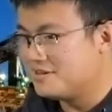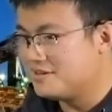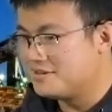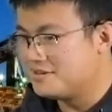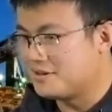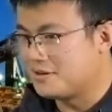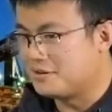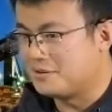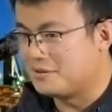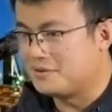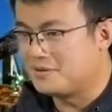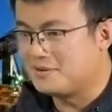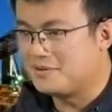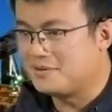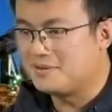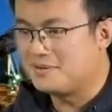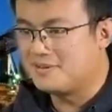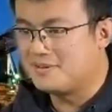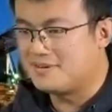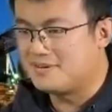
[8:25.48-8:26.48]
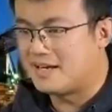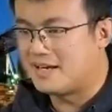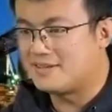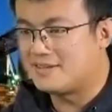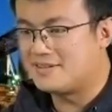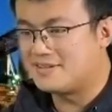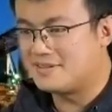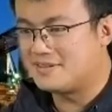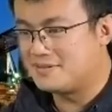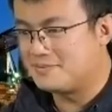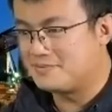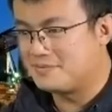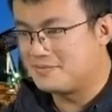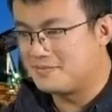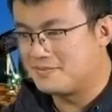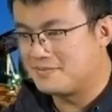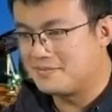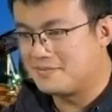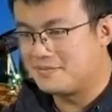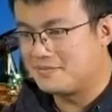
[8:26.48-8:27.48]
So that's
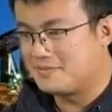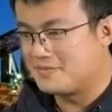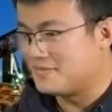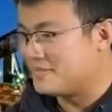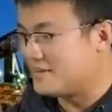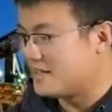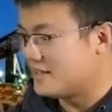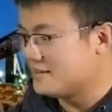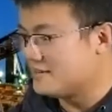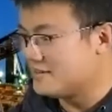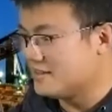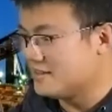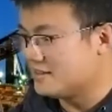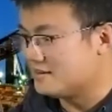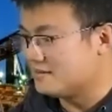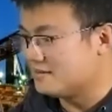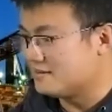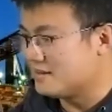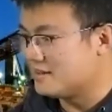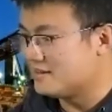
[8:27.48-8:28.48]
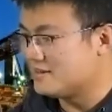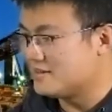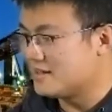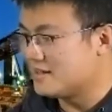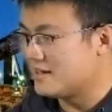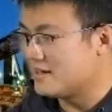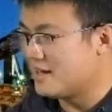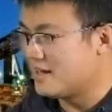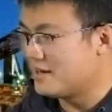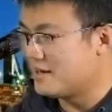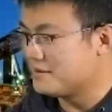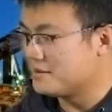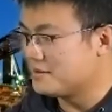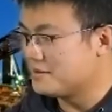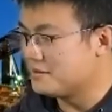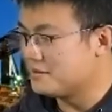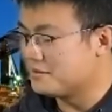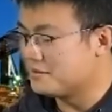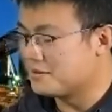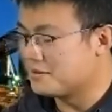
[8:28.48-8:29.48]
it. That's how
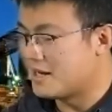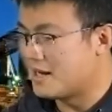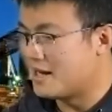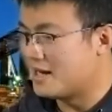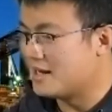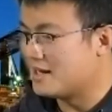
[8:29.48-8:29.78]
you